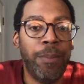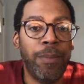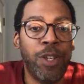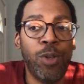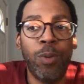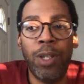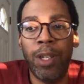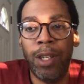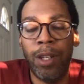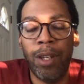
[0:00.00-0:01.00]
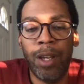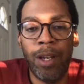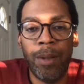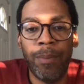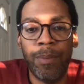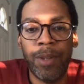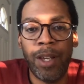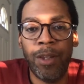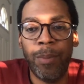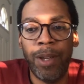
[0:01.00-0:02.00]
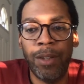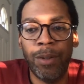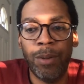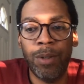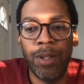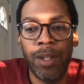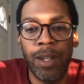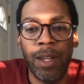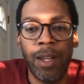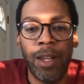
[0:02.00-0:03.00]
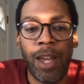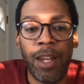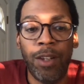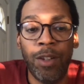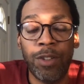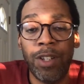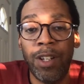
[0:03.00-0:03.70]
Huey and the other Panthers had looked to the